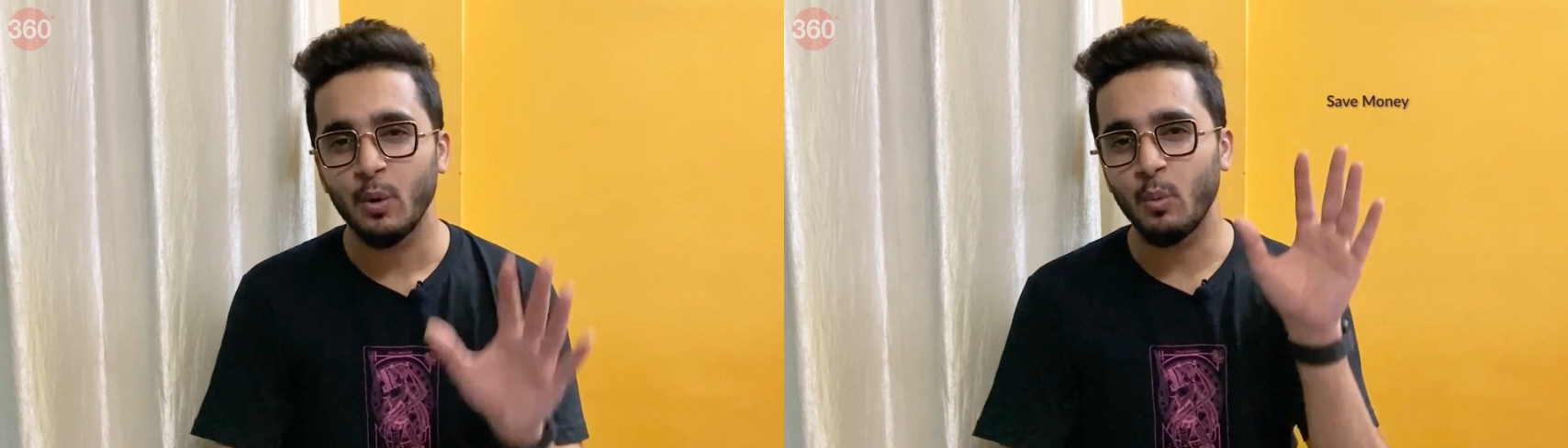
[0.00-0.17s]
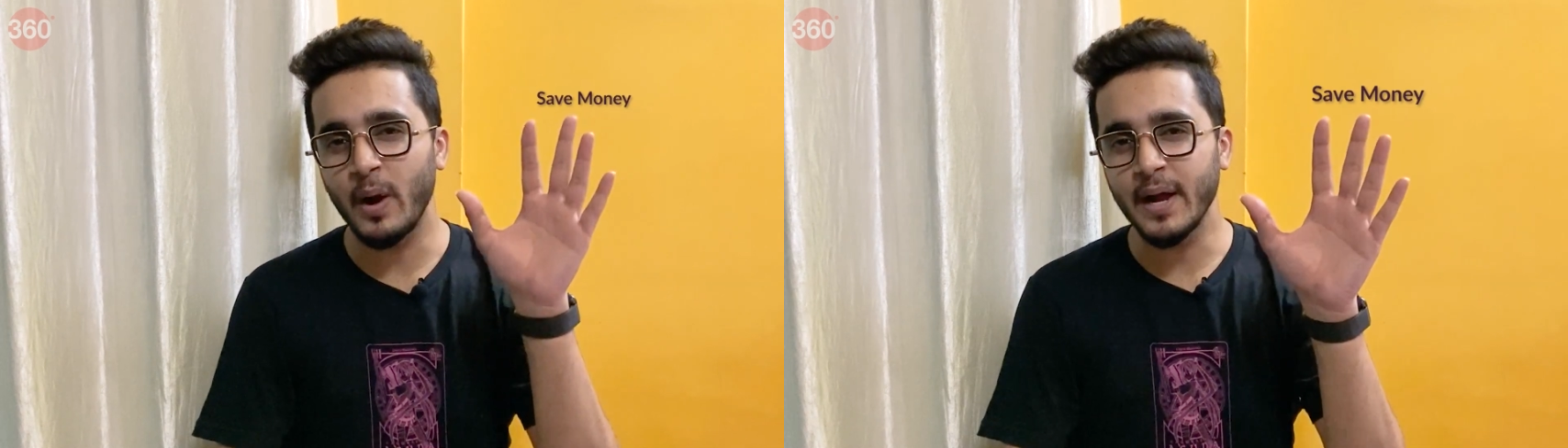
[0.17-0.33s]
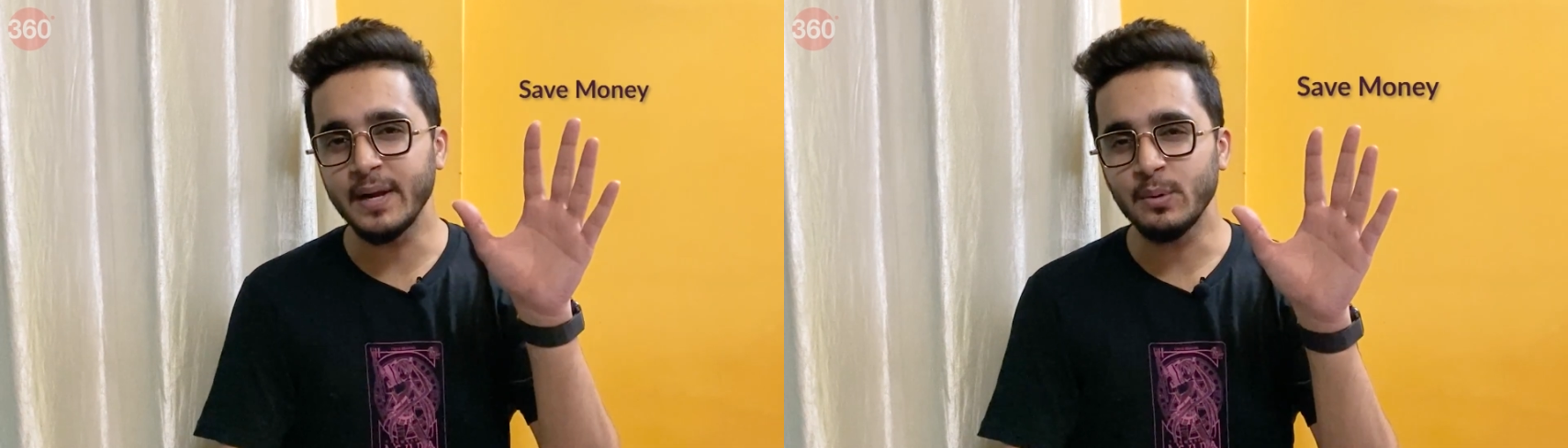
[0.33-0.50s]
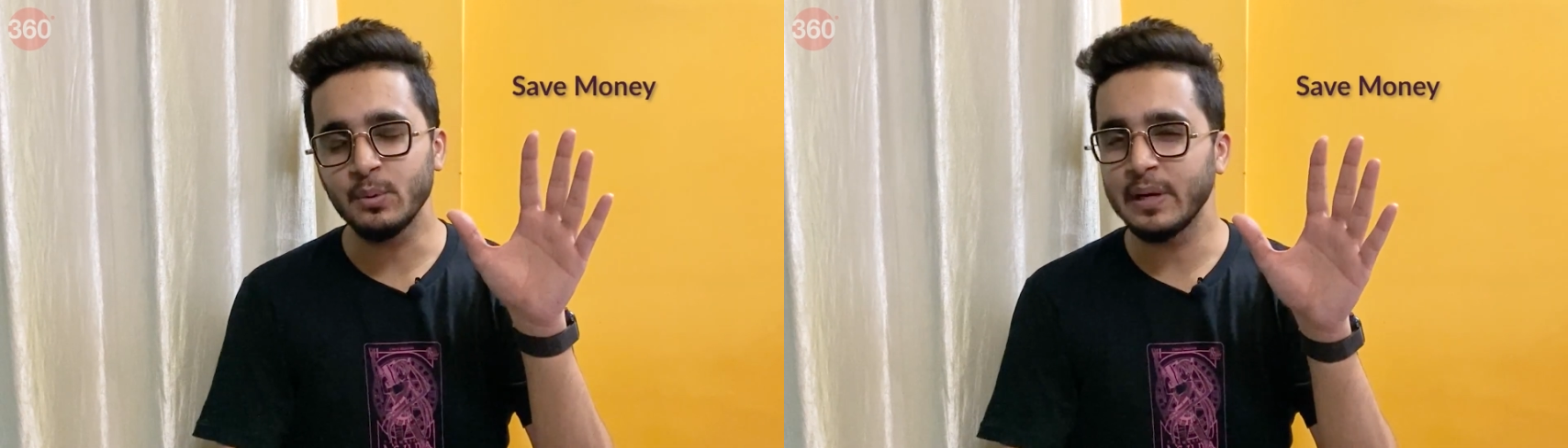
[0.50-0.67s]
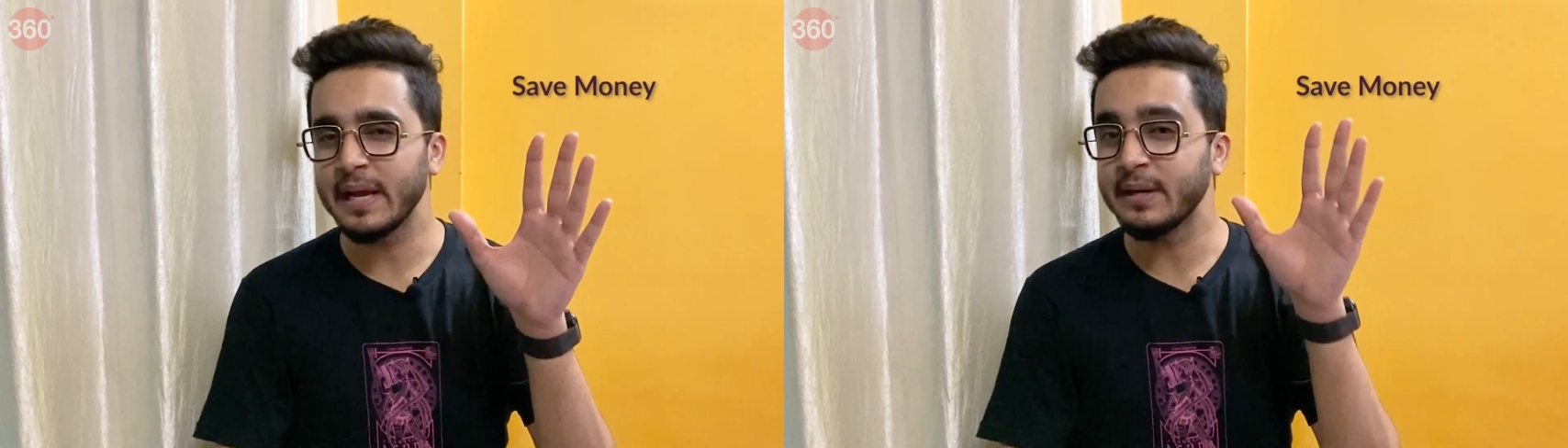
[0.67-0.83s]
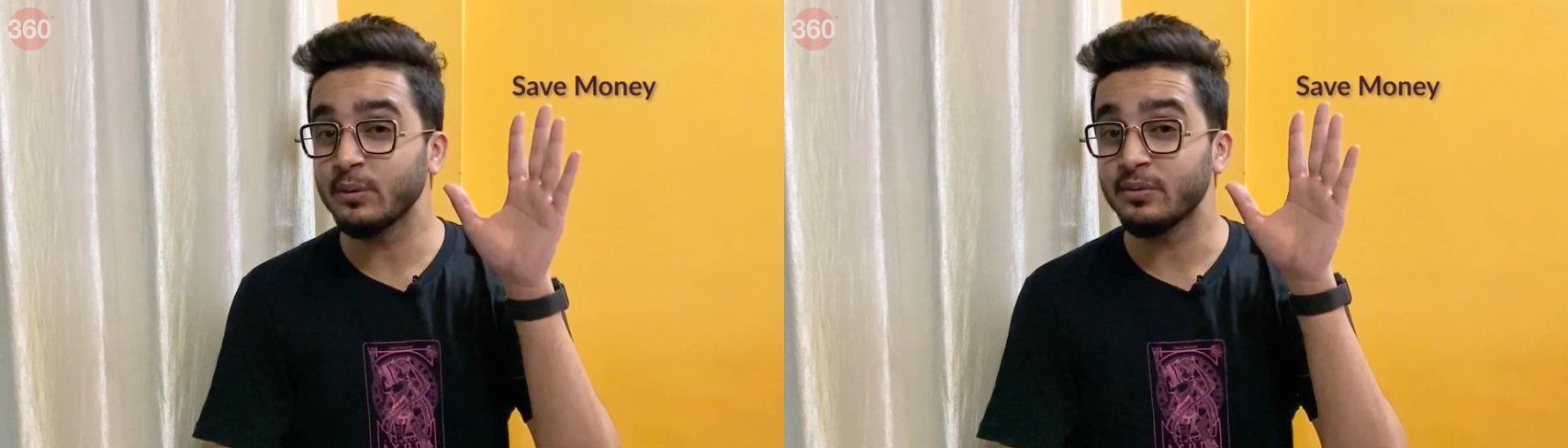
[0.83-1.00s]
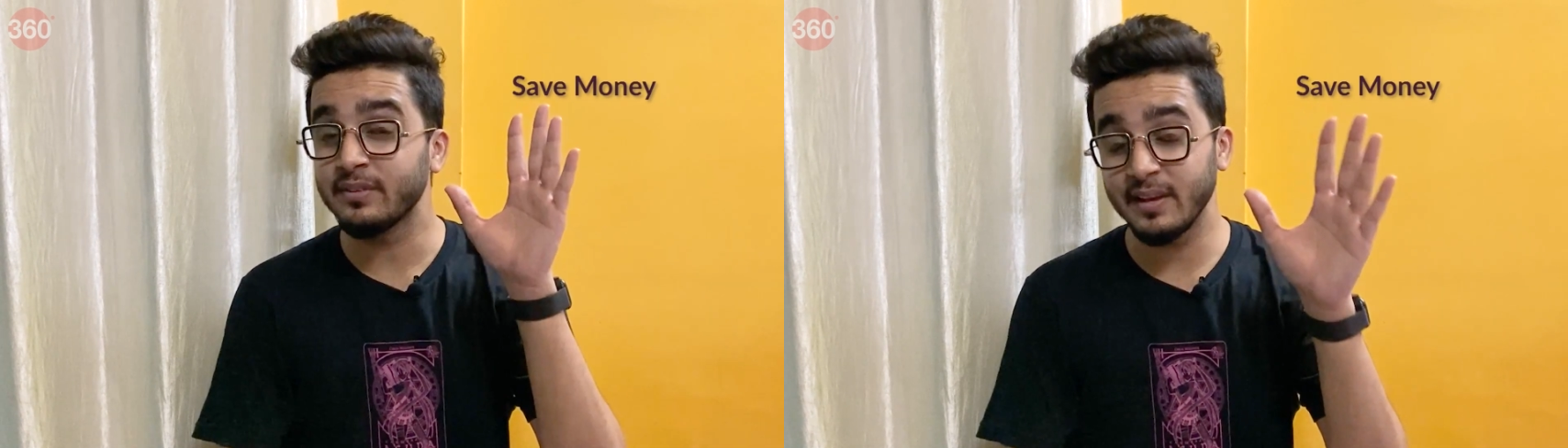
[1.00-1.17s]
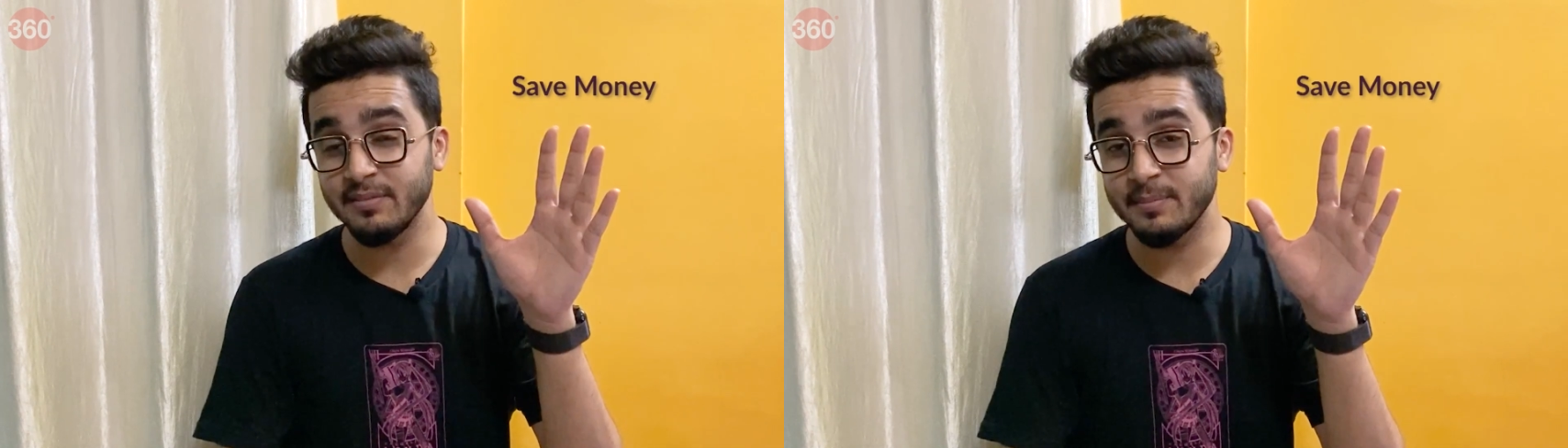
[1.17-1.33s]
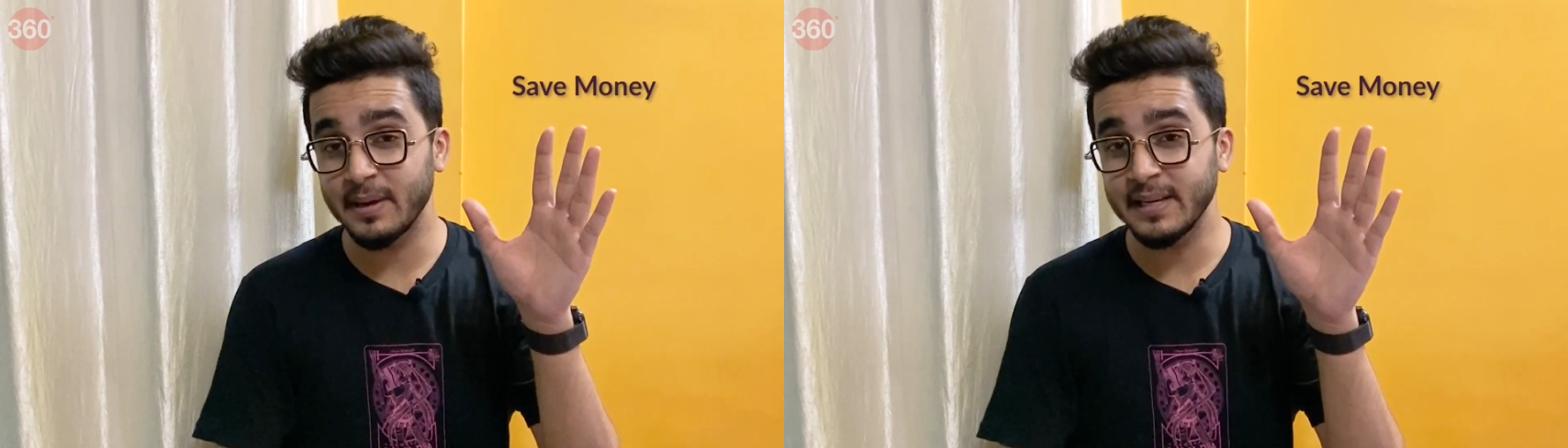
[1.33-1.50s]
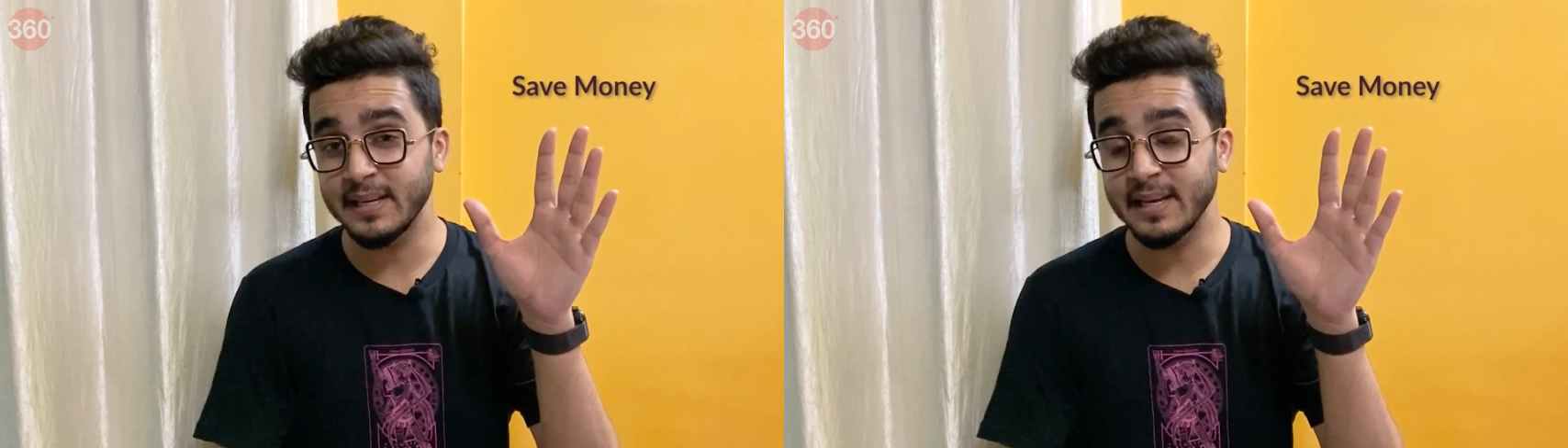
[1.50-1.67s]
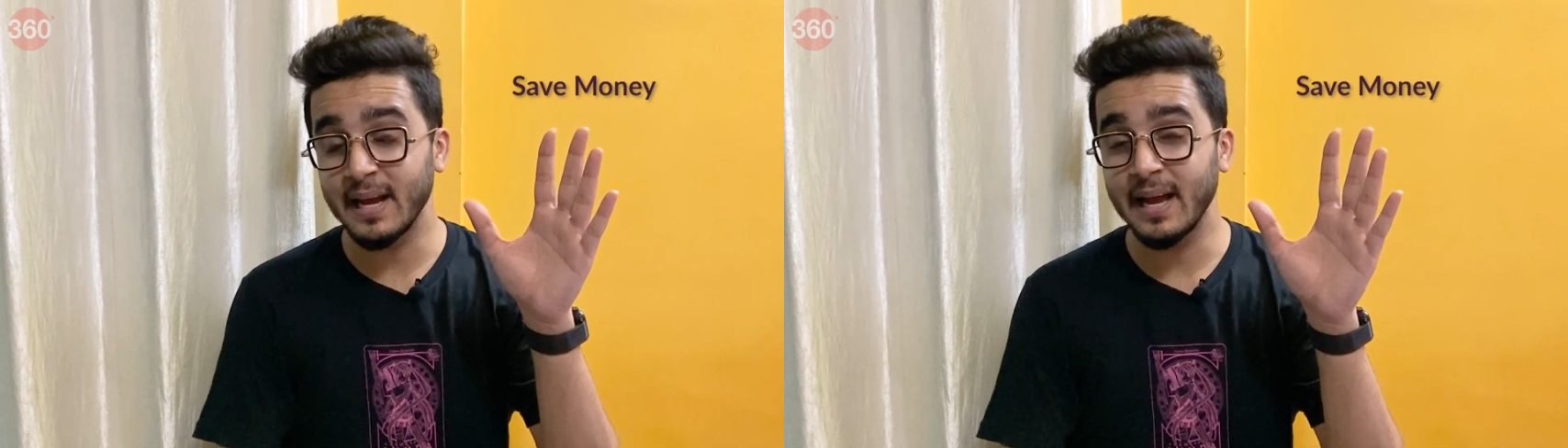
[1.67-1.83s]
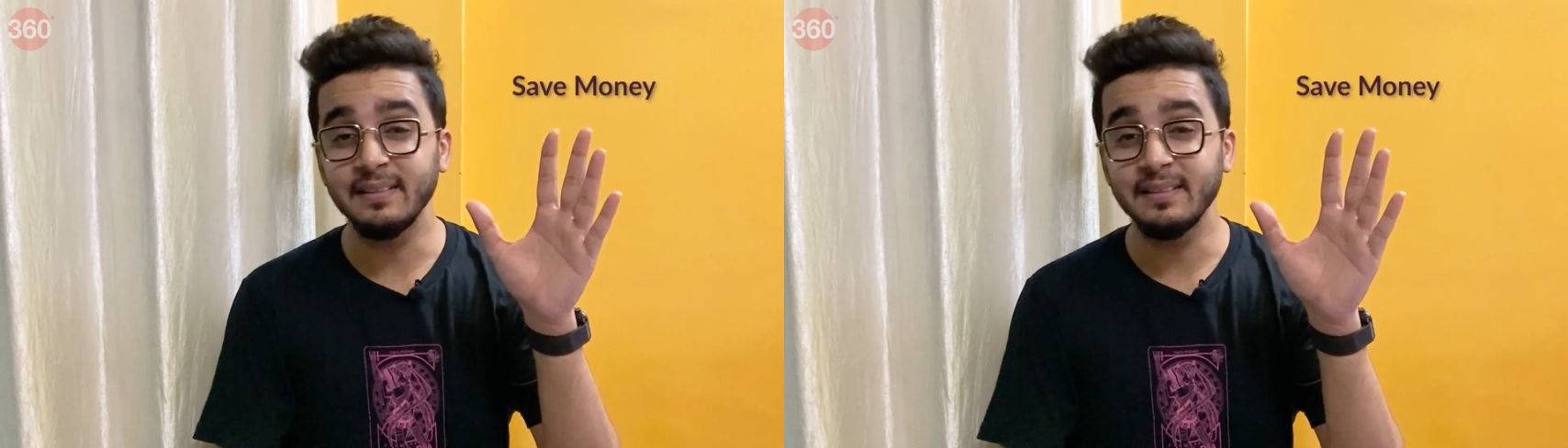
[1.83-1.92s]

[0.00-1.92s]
One who like to save money